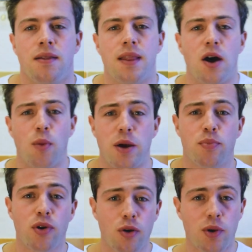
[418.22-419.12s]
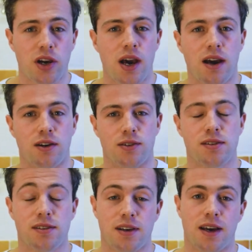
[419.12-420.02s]
Now, my pro
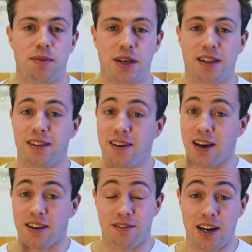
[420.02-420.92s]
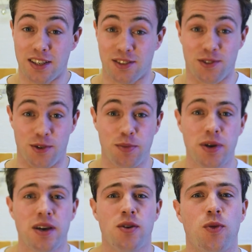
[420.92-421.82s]
macacos, I mean advanced group,
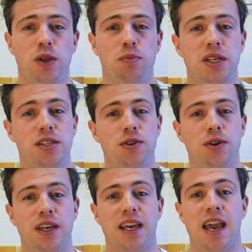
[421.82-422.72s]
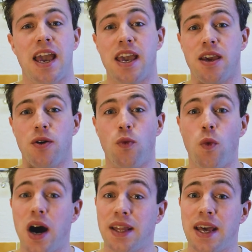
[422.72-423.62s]
will be doing a
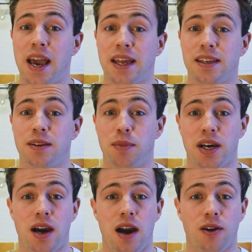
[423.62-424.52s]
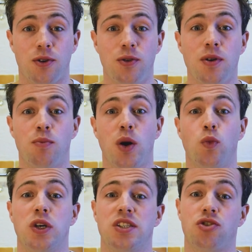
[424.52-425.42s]
one-handed macaco but
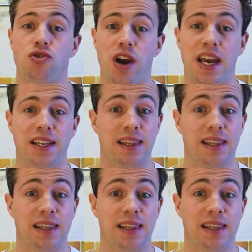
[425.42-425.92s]
with straight